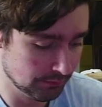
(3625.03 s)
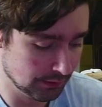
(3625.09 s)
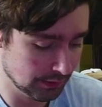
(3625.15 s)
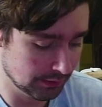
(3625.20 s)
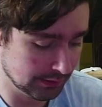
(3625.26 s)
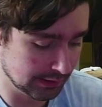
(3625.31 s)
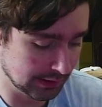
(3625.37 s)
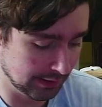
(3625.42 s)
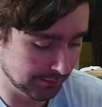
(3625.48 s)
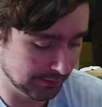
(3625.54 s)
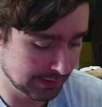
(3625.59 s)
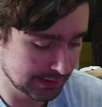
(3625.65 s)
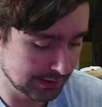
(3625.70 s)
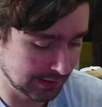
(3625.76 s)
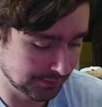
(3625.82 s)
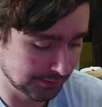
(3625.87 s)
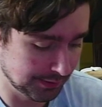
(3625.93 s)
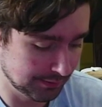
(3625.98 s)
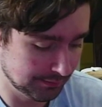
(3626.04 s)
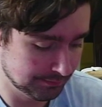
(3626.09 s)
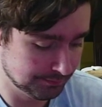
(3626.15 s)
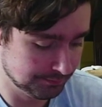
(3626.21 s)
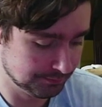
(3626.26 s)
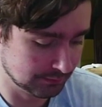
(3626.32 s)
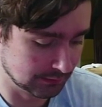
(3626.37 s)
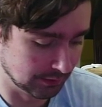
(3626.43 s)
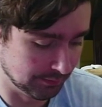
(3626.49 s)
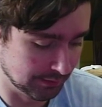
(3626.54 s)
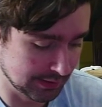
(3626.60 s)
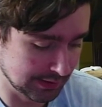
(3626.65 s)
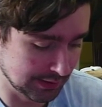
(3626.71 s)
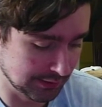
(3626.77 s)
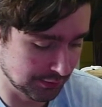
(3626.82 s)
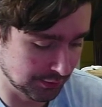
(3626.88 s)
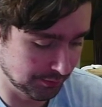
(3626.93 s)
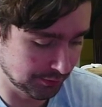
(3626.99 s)
did I miss something? I missed a
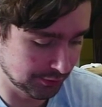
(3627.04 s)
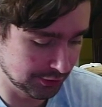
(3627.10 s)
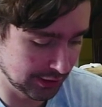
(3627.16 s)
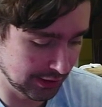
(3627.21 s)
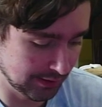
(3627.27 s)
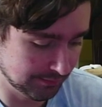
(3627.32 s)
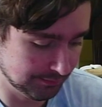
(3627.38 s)
super chat.